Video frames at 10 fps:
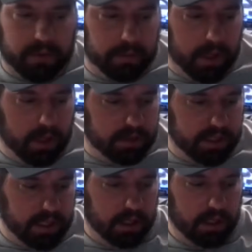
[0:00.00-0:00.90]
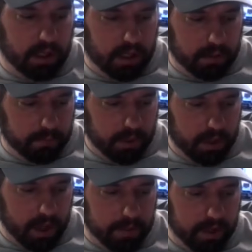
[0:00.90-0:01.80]
LLC.
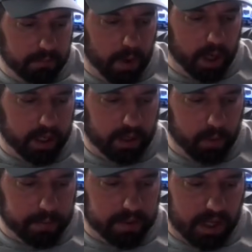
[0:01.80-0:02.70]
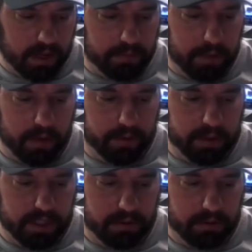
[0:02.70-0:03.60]
I've been in marketing and web design for about
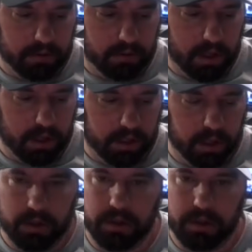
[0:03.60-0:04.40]
13 years on